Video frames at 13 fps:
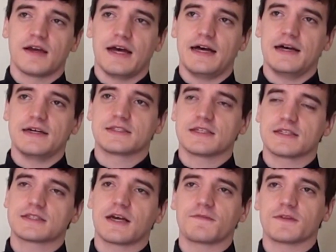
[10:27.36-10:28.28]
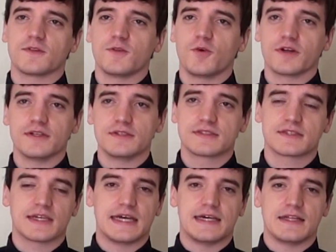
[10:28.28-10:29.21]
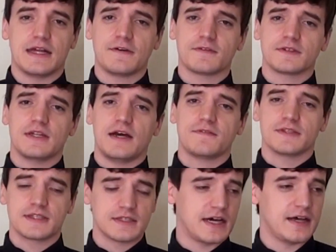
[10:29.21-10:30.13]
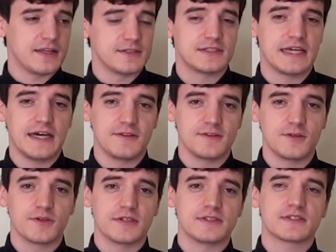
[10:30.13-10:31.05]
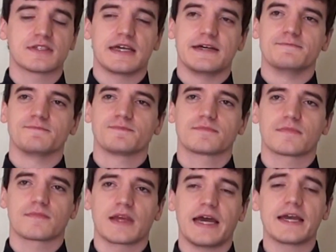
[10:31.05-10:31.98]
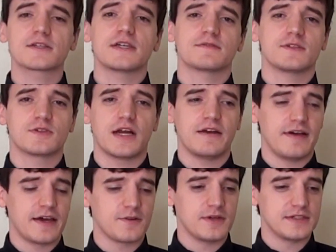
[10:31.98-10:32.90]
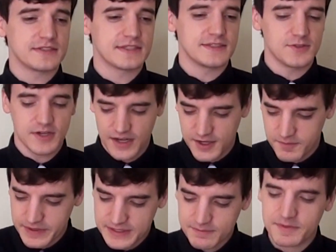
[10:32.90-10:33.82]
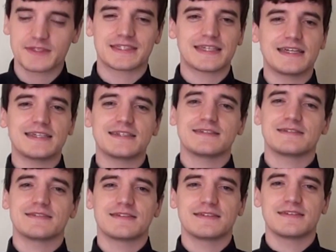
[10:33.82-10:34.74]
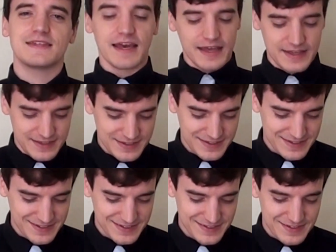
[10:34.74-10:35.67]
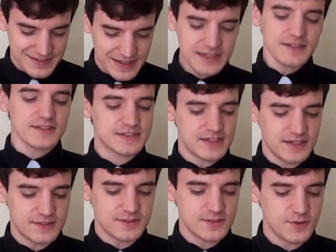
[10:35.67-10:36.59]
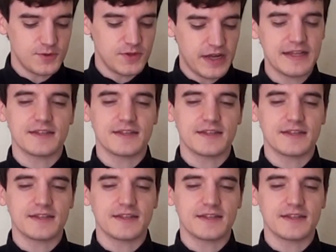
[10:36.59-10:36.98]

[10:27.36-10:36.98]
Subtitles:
It's off in Lawrence, off in the college town, Lawrence. I actually have to drive out a ways to get to it. But yeah, El Santo.